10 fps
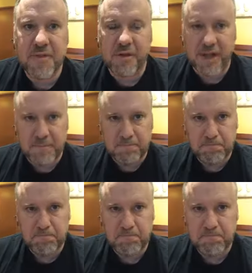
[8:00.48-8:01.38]
Okay?
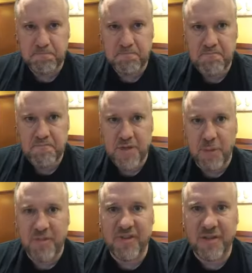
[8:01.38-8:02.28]
Hope
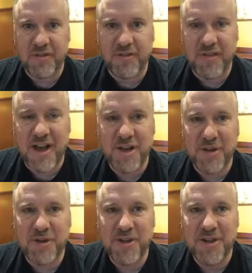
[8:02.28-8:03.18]
you found this of value.